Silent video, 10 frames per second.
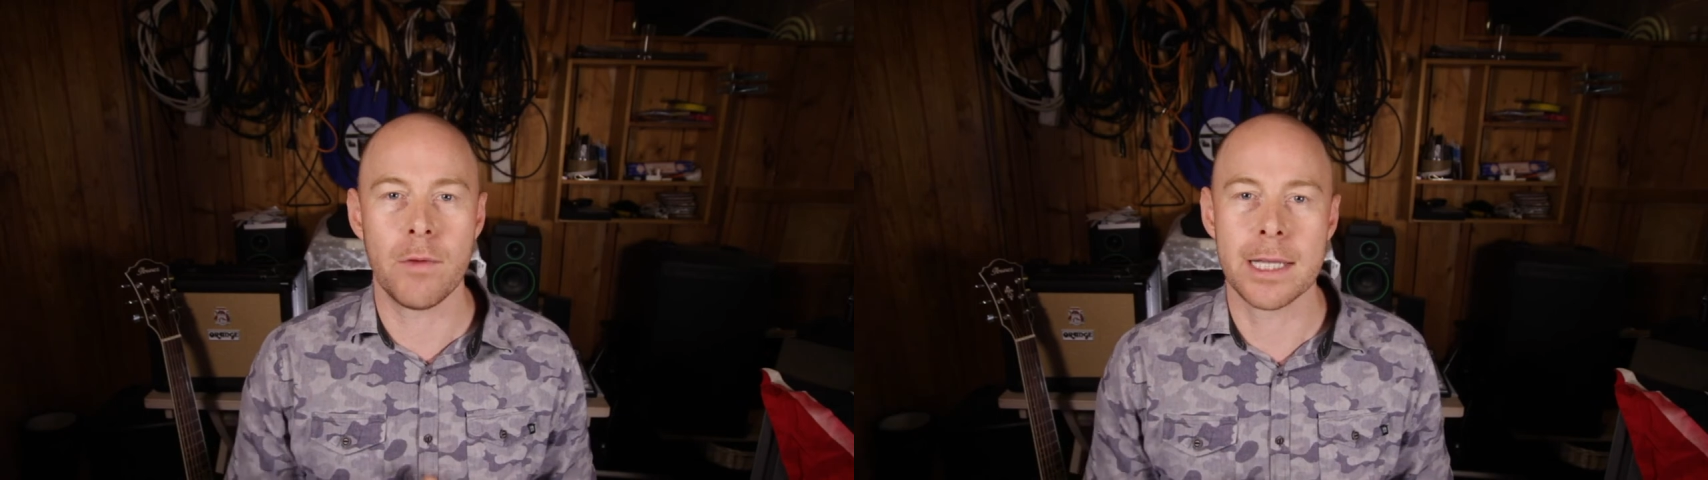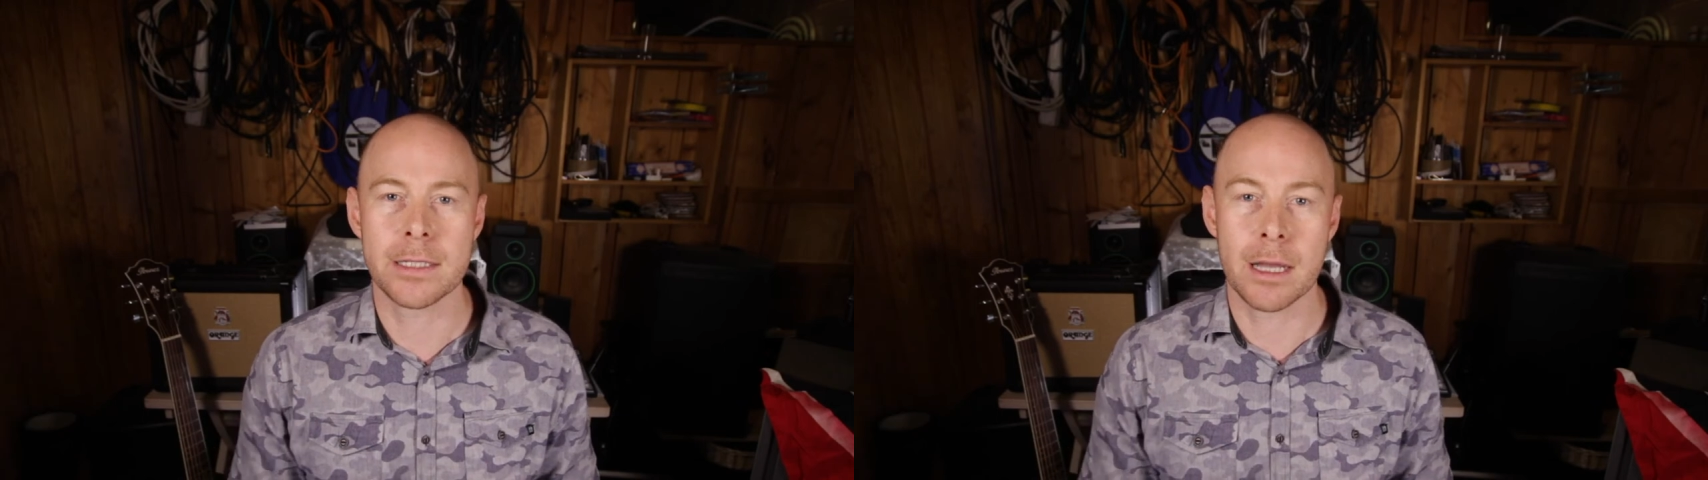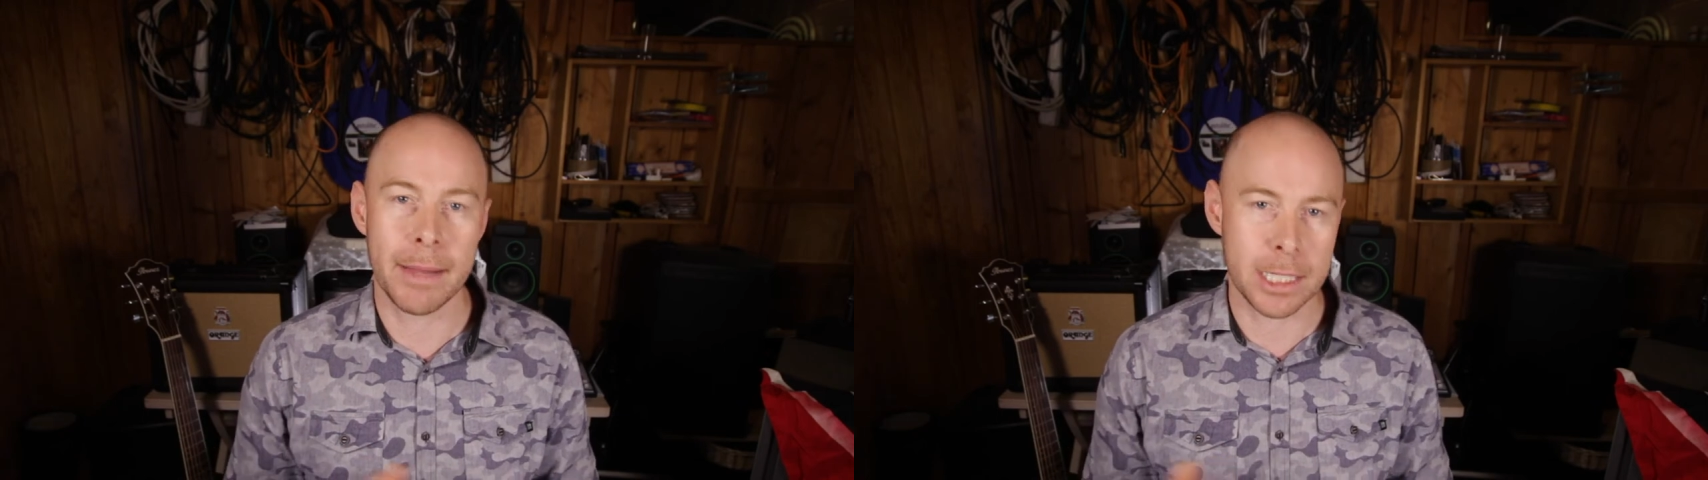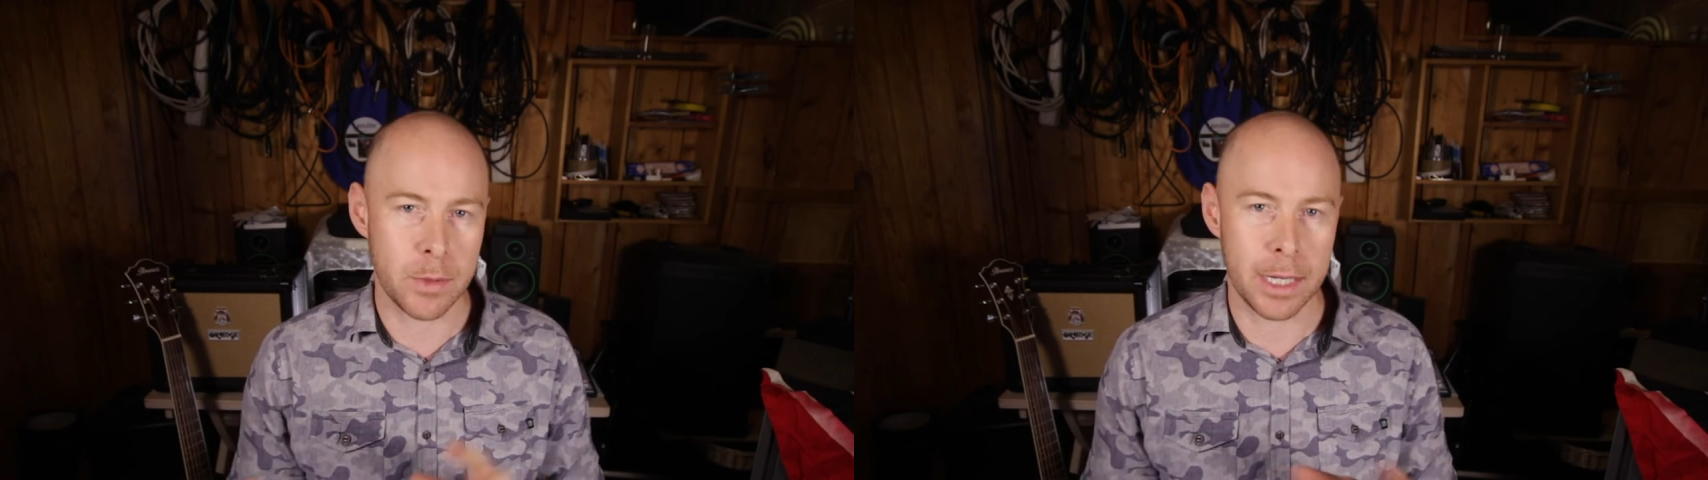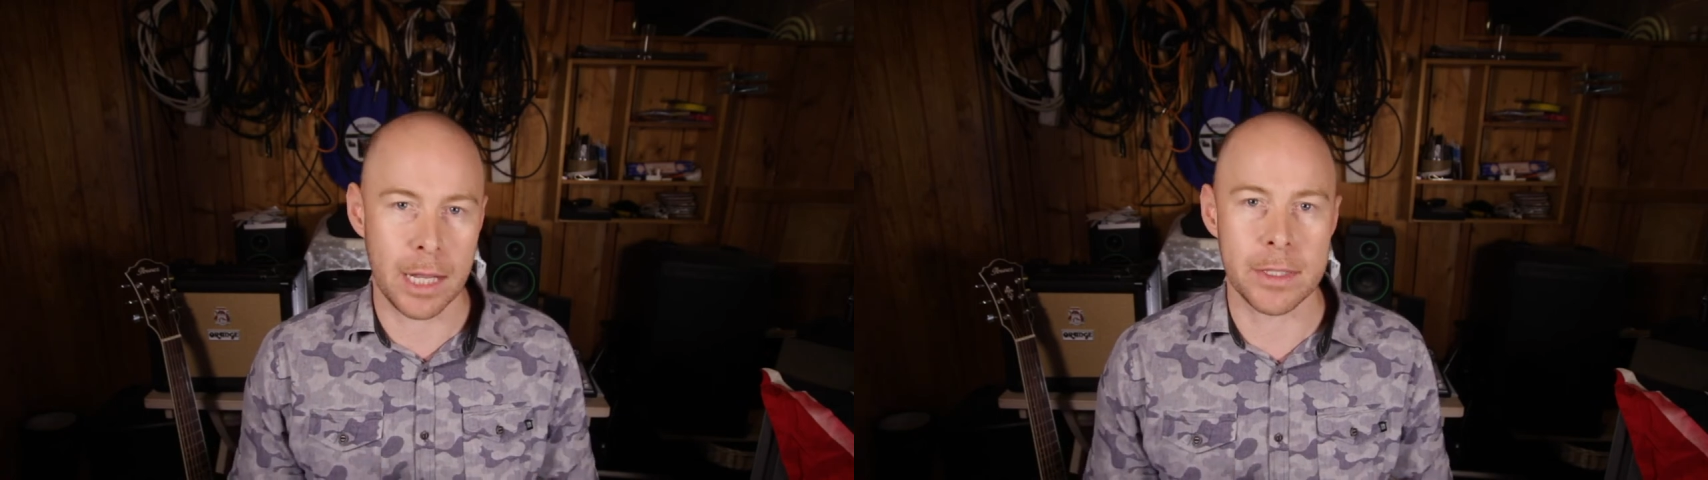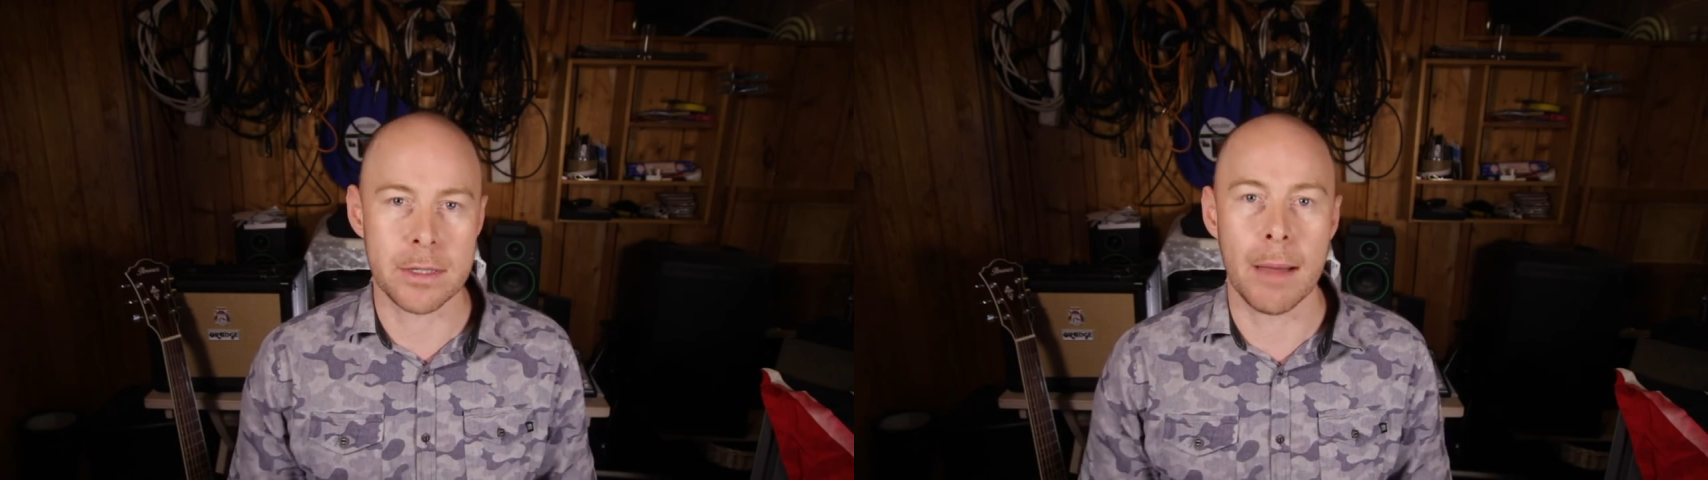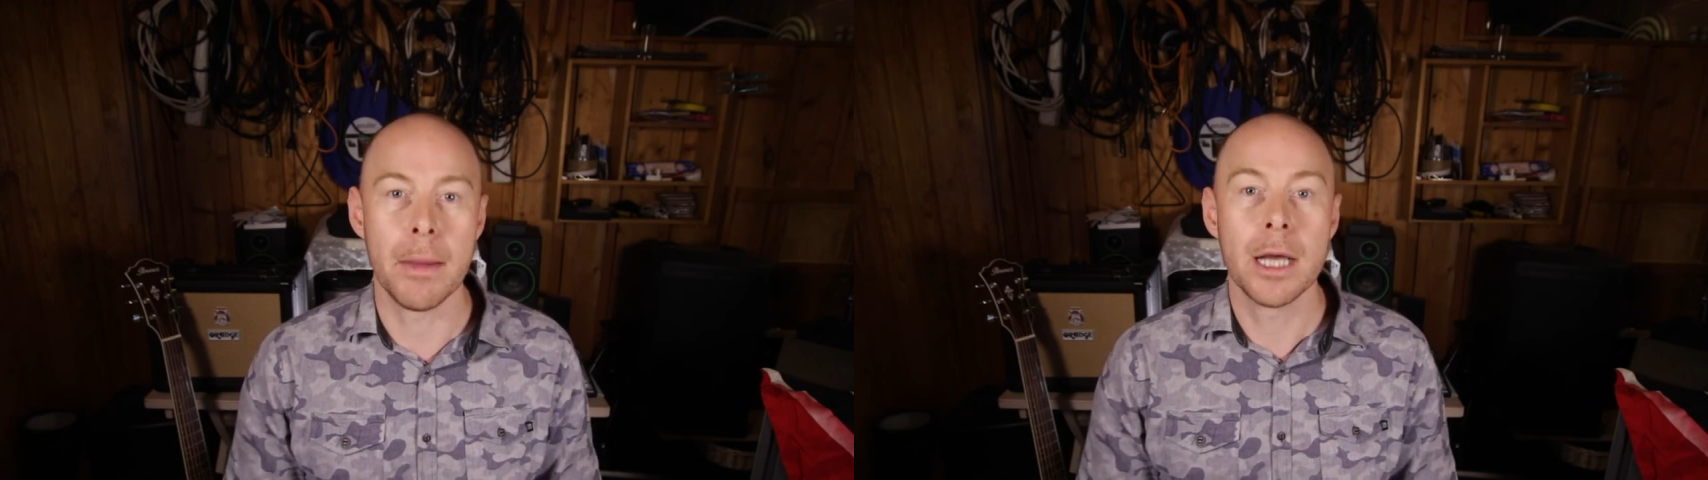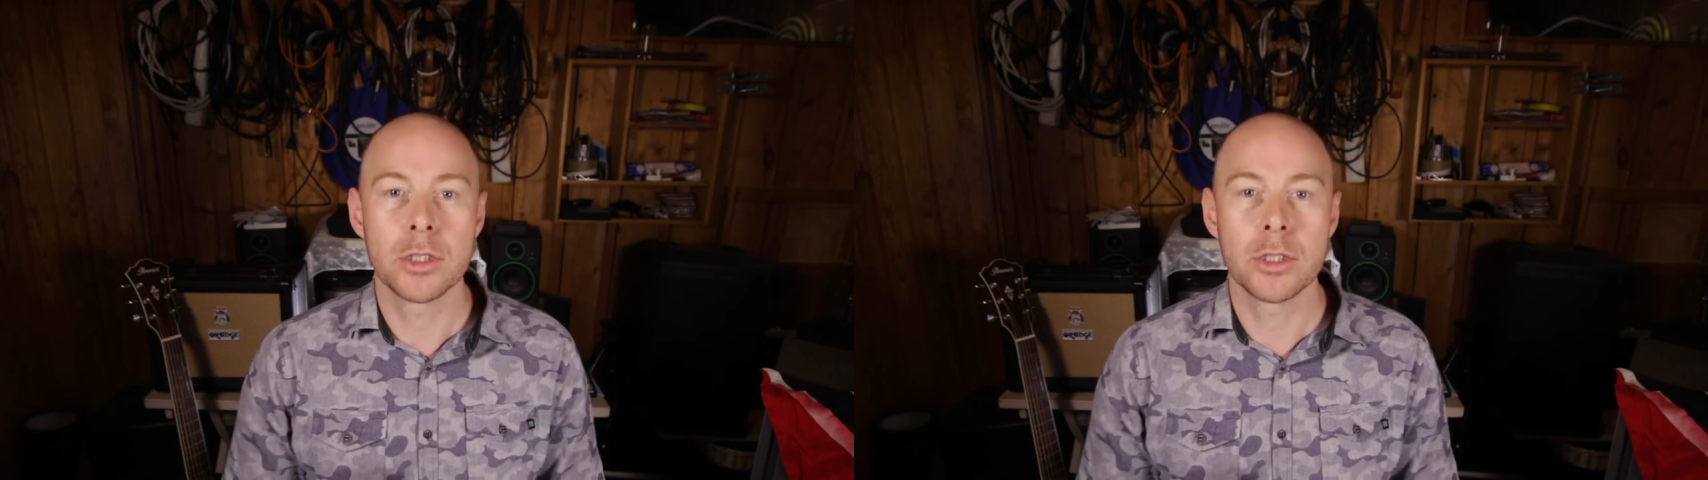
rest, come back to it another time.